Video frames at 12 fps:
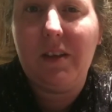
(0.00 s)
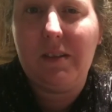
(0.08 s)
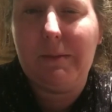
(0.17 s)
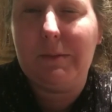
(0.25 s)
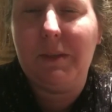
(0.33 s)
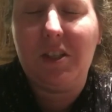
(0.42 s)
And
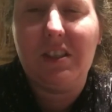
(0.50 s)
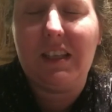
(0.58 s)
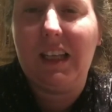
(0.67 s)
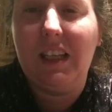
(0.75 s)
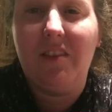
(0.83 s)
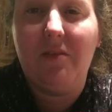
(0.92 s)
as much as I
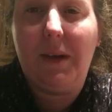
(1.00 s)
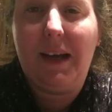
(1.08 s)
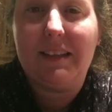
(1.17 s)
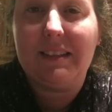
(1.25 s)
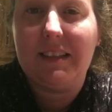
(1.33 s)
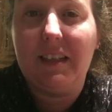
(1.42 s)
love
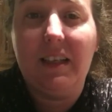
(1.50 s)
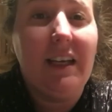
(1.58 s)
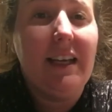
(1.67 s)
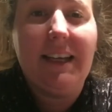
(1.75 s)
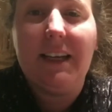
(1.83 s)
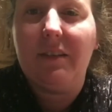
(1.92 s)
pasta,
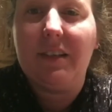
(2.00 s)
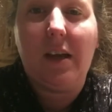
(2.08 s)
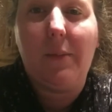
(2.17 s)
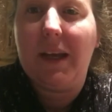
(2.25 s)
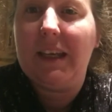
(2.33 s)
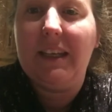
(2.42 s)
every
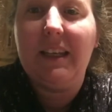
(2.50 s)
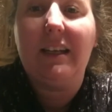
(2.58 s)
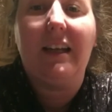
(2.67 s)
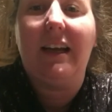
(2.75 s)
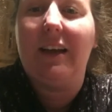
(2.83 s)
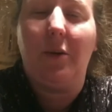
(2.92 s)
time I eat it,
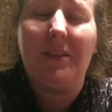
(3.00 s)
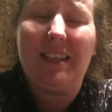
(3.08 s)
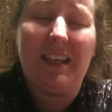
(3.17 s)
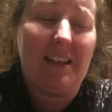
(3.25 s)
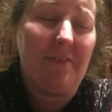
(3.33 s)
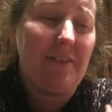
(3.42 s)
I always
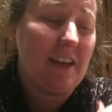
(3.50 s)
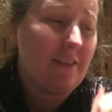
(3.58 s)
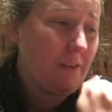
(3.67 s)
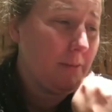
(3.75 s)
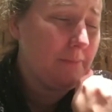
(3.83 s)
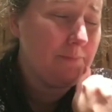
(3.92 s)
get an effect
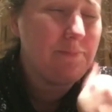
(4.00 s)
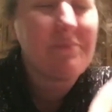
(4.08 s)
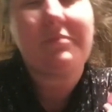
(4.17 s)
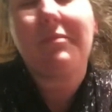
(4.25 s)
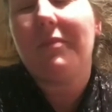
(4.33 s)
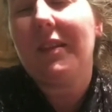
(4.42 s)
from it.
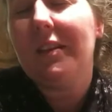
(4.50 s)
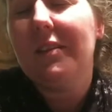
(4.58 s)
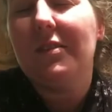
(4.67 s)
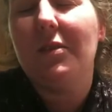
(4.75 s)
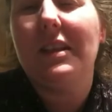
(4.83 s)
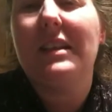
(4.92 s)

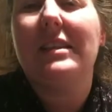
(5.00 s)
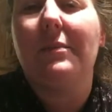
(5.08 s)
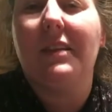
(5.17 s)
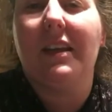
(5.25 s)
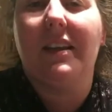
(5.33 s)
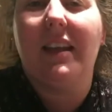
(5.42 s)
So that's
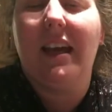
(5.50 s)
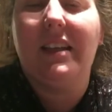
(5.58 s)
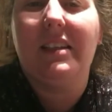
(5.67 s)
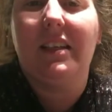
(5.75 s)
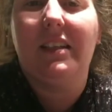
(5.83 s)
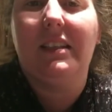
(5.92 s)
something
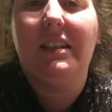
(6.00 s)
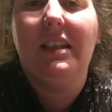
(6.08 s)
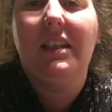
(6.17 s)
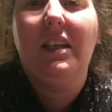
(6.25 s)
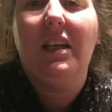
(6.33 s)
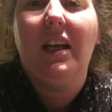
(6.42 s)
that
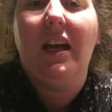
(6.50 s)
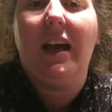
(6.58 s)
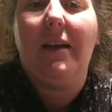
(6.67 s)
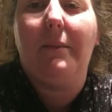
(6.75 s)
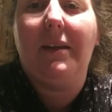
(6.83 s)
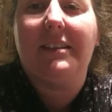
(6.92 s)

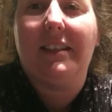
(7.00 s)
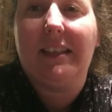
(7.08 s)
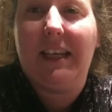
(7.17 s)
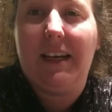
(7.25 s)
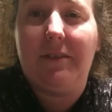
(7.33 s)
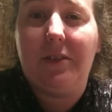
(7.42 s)
I basically
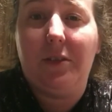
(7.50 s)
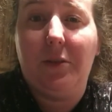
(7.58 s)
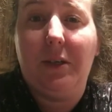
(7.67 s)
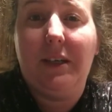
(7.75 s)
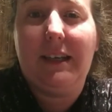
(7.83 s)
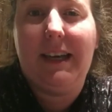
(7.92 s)
have to
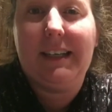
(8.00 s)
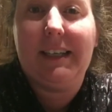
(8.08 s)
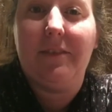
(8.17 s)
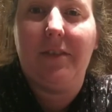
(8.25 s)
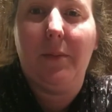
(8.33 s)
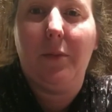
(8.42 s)
kind of
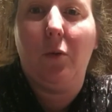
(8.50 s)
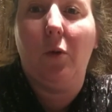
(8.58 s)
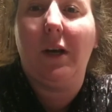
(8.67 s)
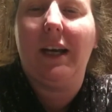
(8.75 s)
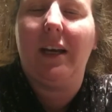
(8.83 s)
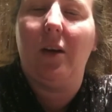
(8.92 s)
give up. Or
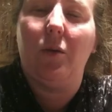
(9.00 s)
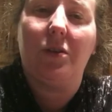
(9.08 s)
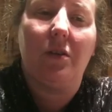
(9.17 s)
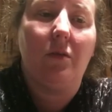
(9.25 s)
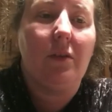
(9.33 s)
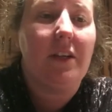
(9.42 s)
I can go
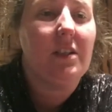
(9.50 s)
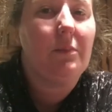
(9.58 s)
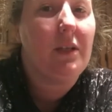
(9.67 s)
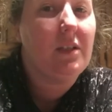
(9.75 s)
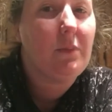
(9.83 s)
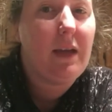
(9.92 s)
to the
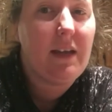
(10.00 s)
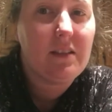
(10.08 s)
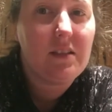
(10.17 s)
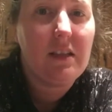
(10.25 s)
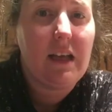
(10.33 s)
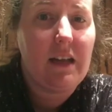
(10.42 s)
rice-based
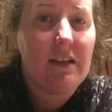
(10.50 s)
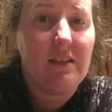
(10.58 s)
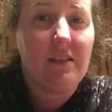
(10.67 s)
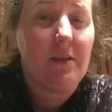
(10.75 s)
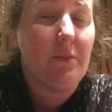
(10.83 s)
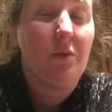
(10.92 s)
pasta. That
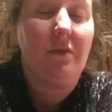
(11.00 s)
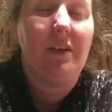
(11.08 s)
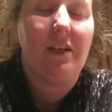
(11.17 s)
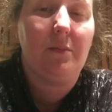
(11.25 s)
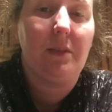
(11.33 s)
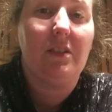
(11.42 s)
doesn't seem to
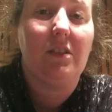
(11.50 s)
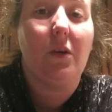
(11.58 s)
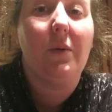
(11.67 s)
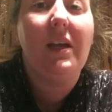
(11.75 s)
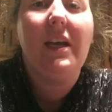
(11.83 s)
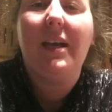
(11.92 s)
affect me.
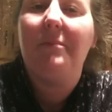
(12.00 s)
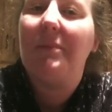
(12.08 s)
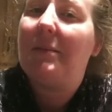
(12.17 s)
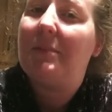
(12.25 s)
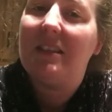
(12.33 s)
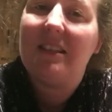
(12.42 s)
So it
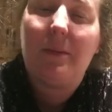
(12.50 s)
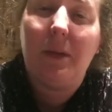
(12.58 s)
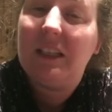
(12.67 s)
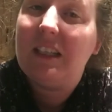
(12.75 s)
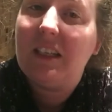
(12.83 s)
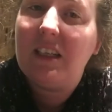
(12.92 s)
might be the
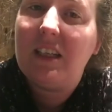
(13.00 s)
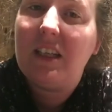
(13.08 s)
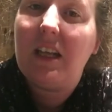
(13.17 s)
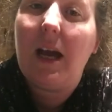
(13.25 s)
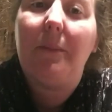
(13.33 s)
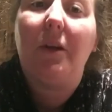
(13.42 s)
semolina in
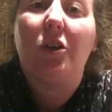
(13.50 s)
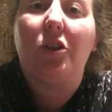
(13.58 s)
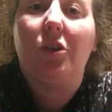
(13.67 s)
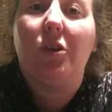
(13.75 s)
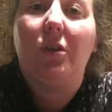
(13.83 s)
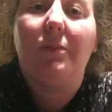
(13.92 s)
it. I'm not
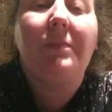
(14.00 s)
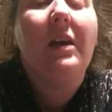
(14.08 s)
sure.